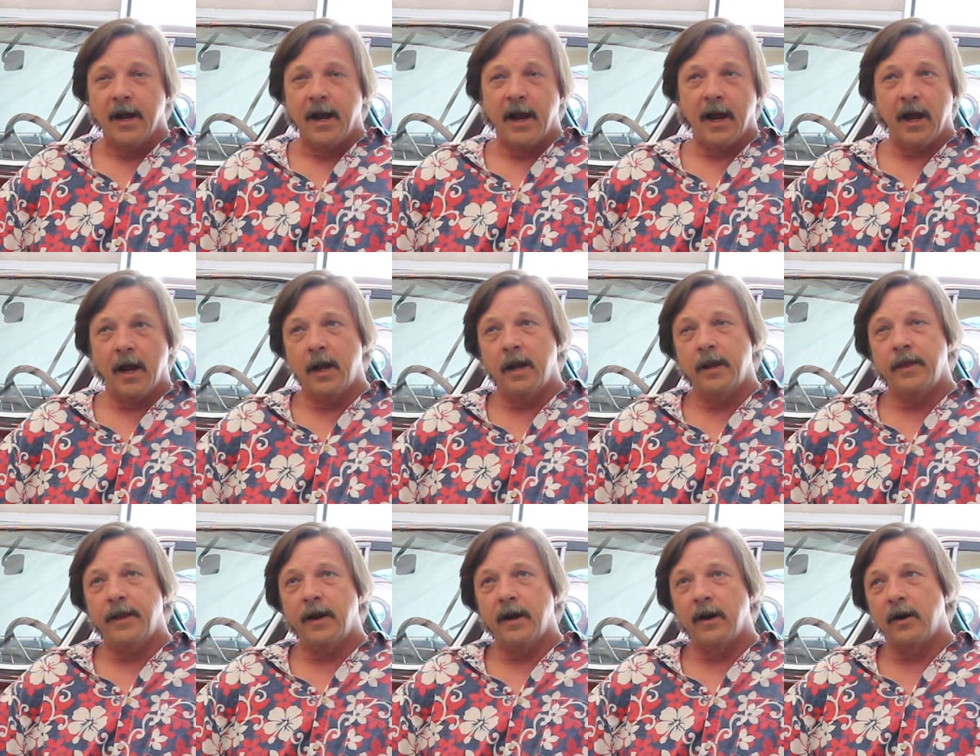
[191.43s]

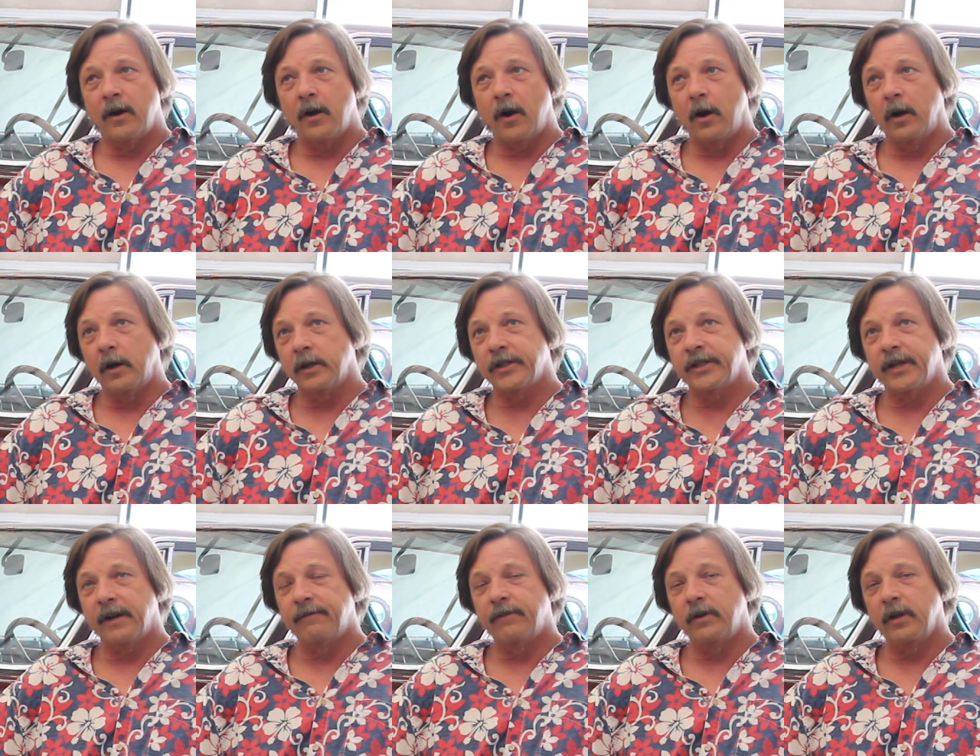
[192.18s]
And there are
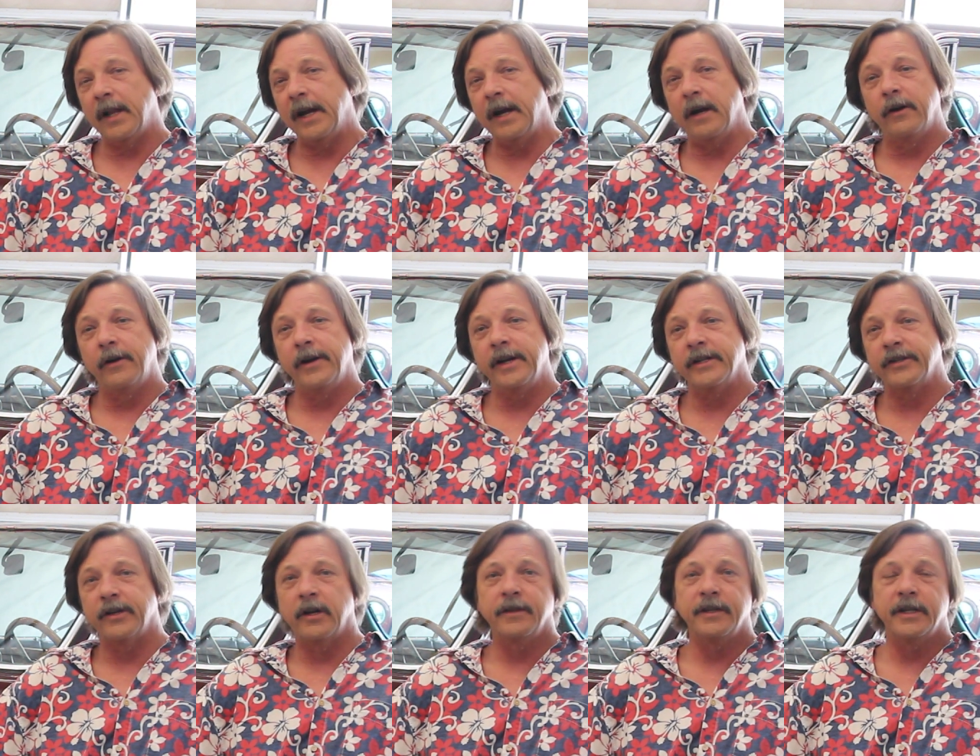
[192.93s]
several
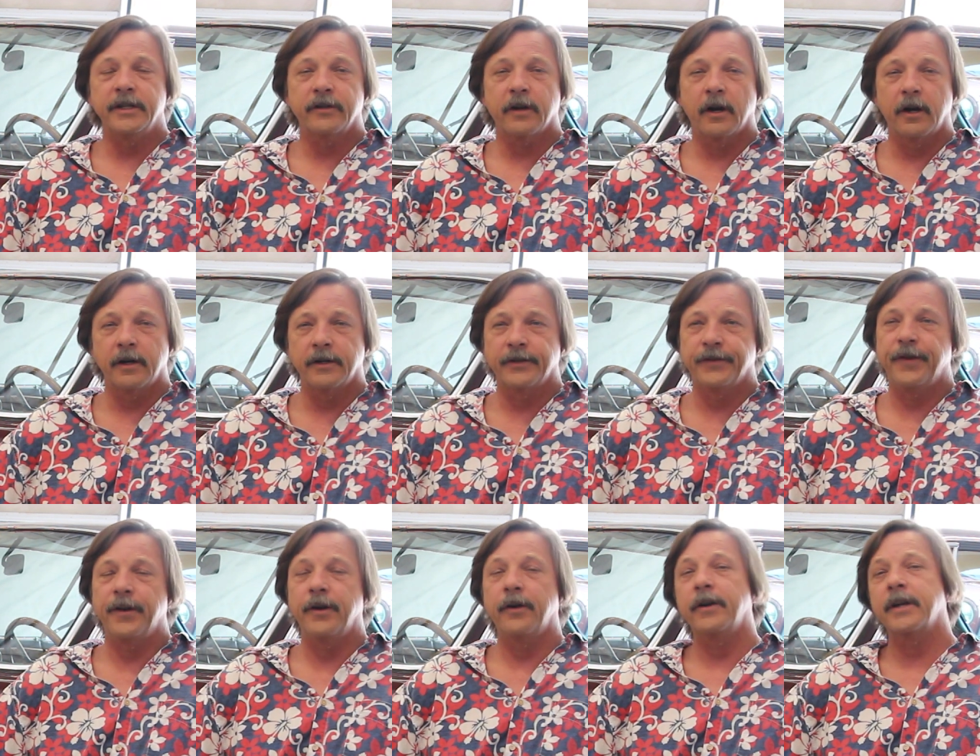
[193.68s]
areas on these cars
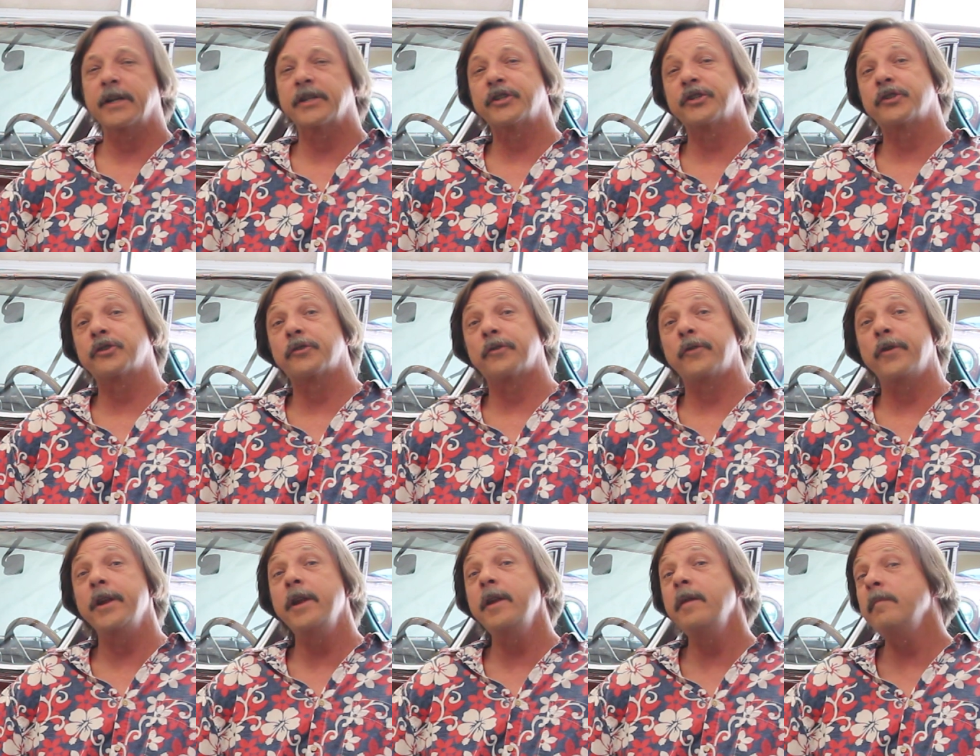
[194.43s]
that are
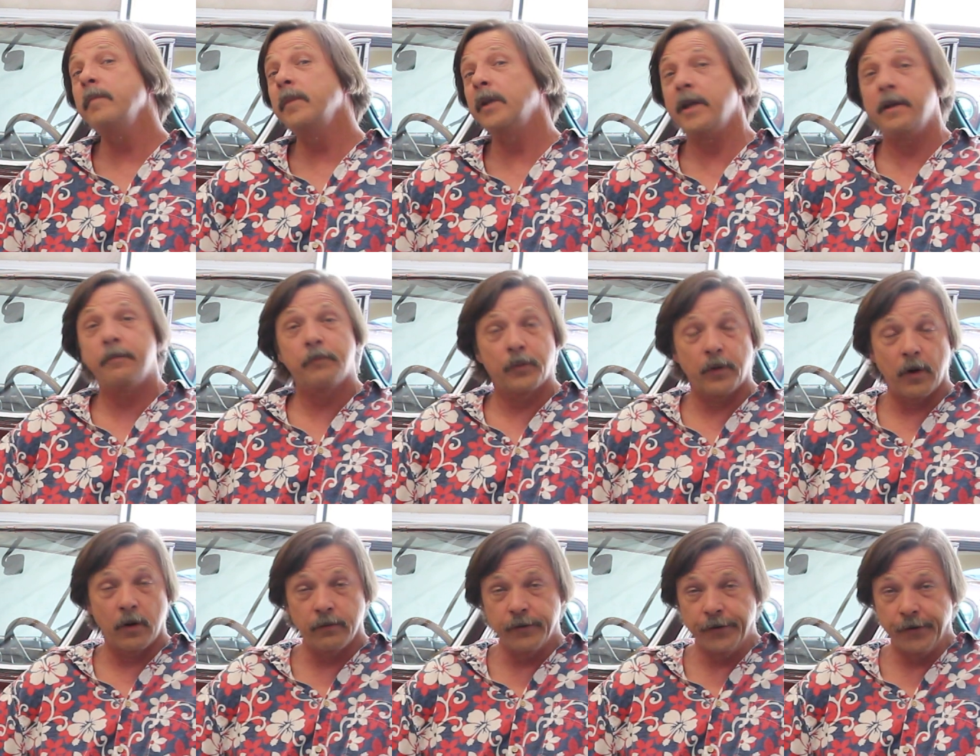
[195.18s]
extremely
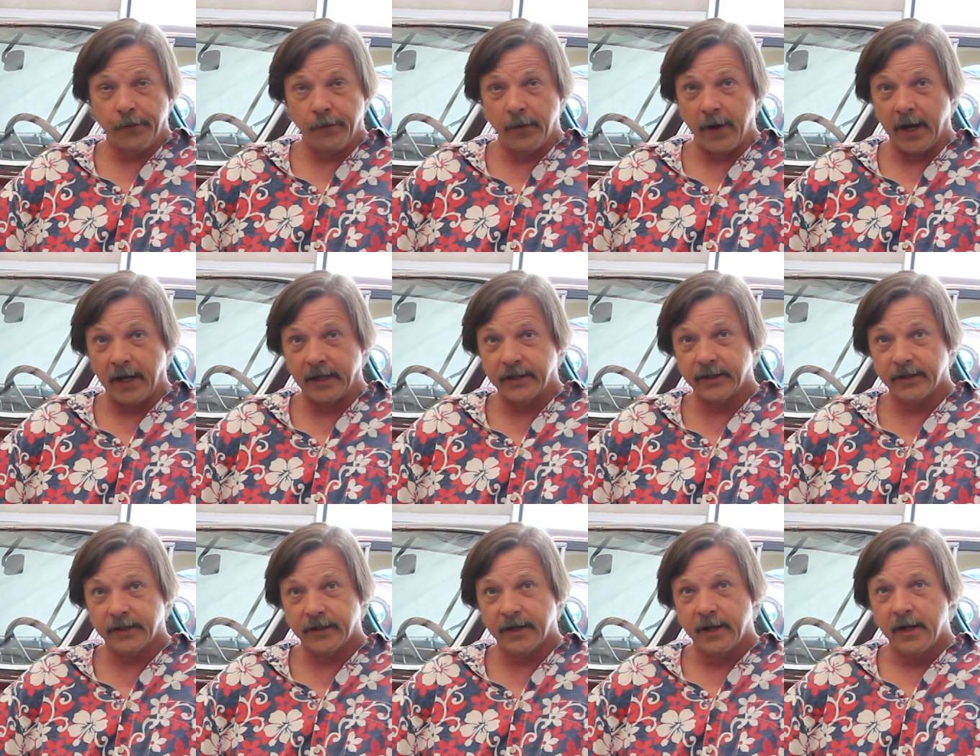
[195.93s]
prone to
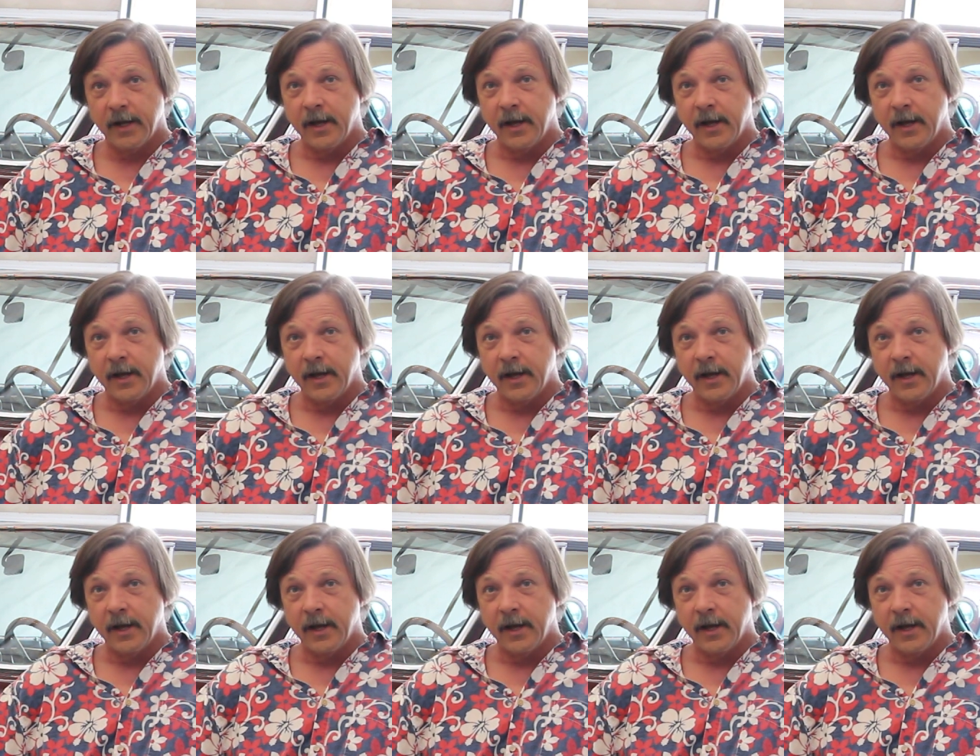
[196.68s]
rust.